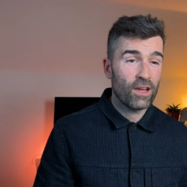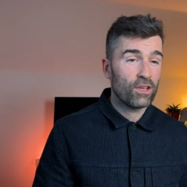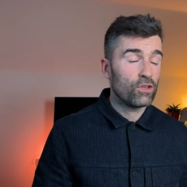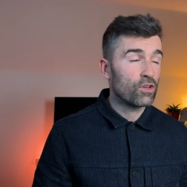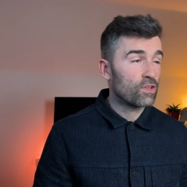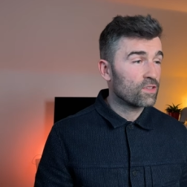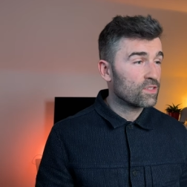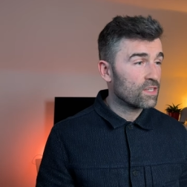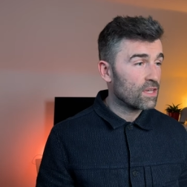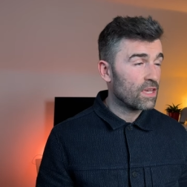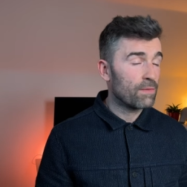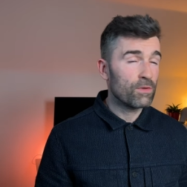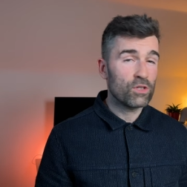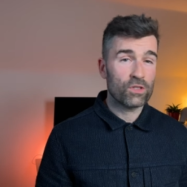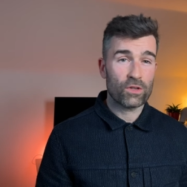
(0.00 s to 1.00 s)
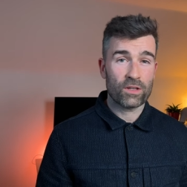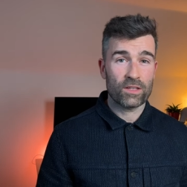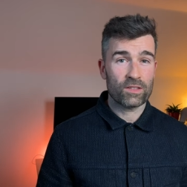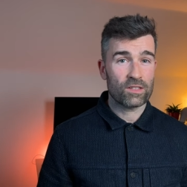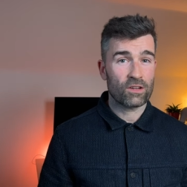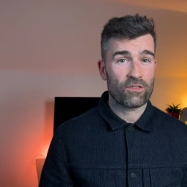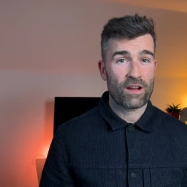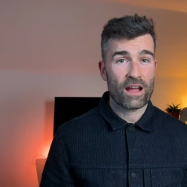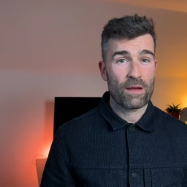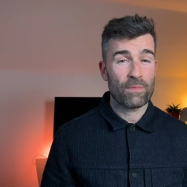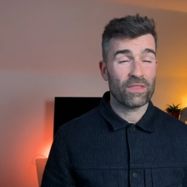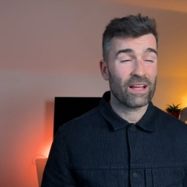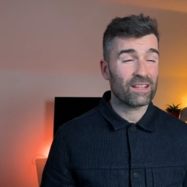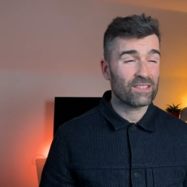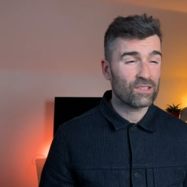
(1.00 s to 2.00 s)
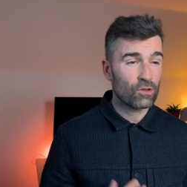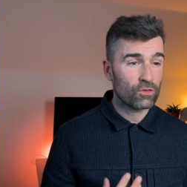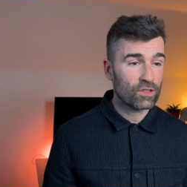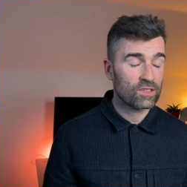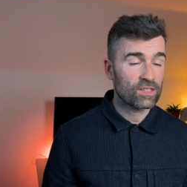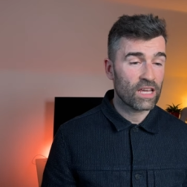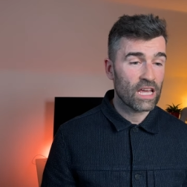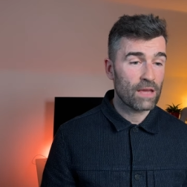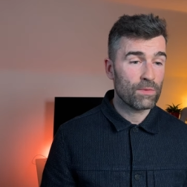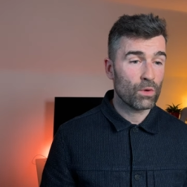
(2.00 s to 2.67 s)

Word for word: You can see images on Instagram, but that's not the same.